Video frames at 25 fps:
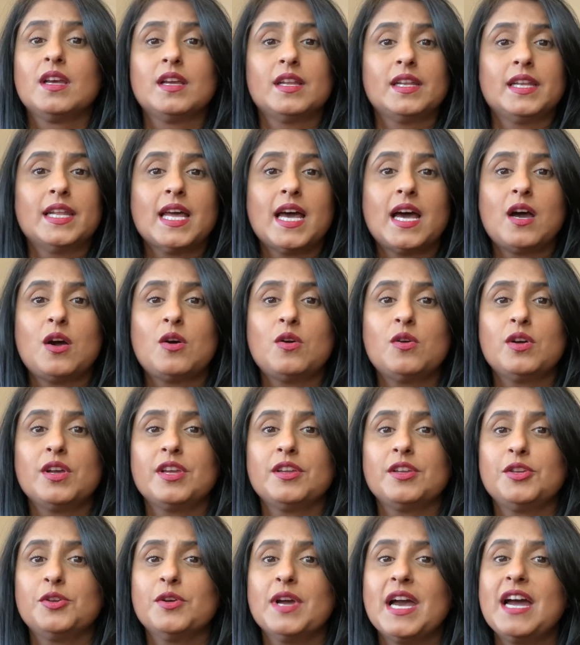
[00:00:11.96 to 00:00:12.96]
Now,
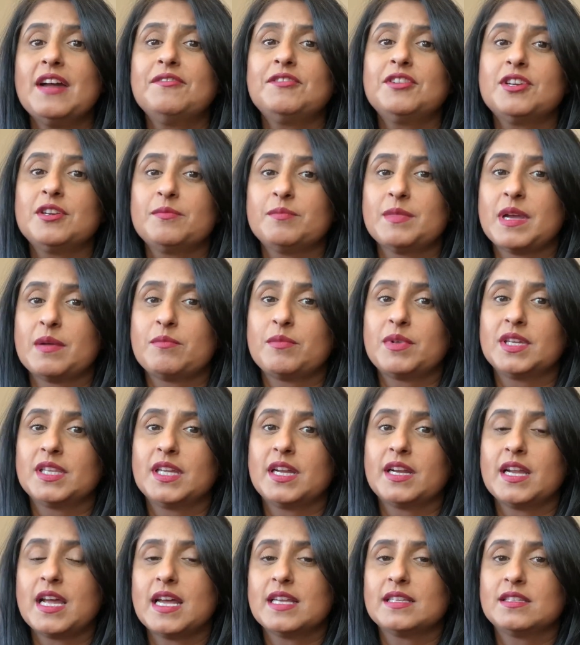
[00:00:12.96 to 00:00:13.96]
you have to remember
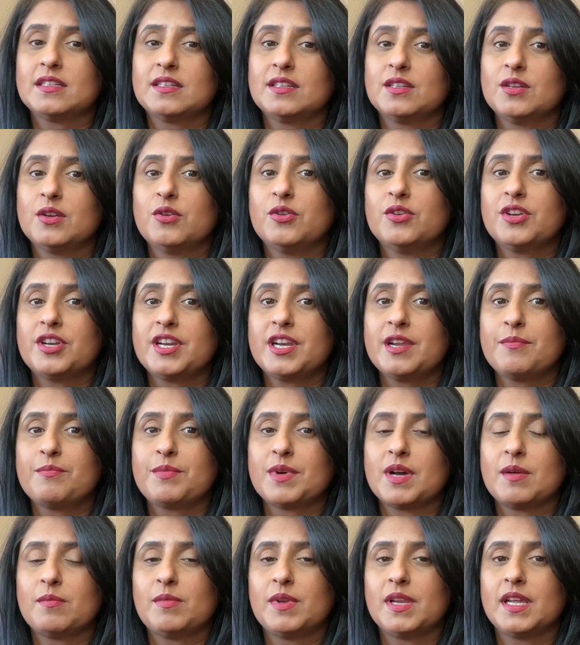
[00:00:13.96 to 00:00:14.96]
that as a notary
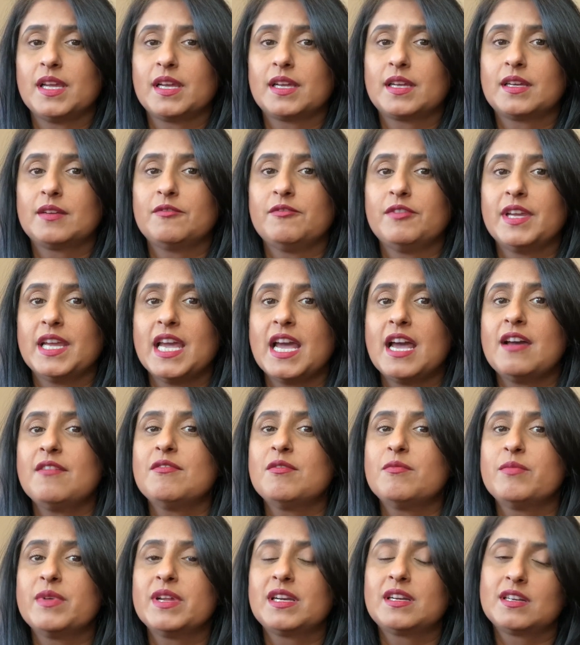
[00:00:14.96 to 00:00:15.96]
public, we have
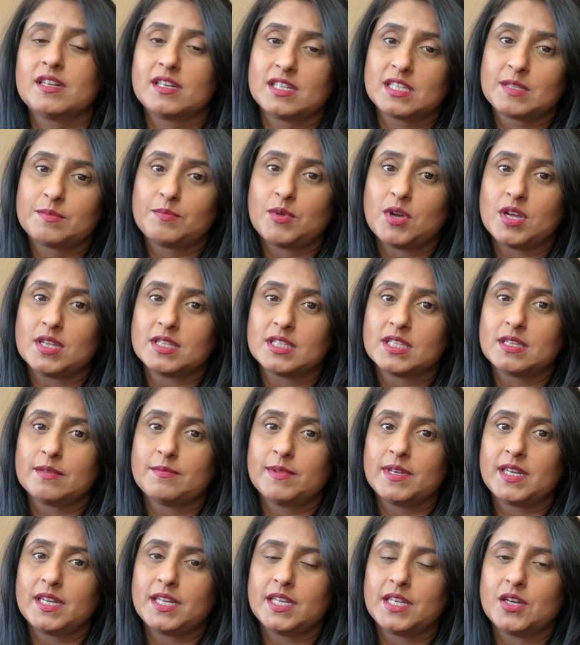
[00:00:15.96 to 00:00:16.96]
a big
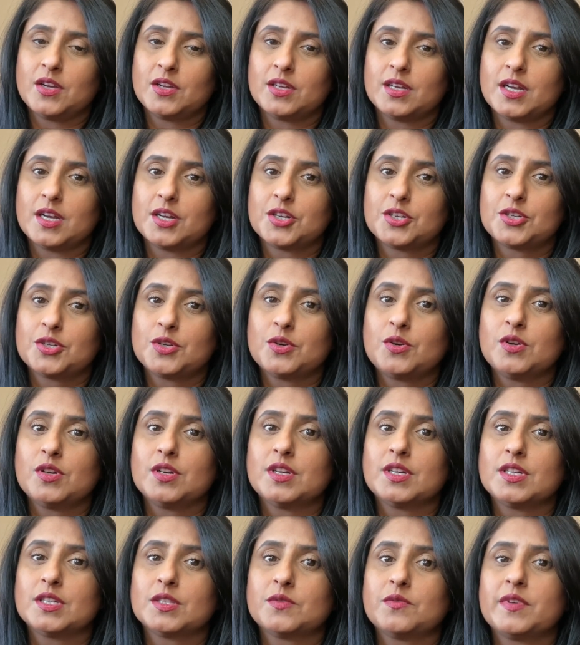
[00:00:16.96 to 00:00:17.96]
responsibility on our shoulders.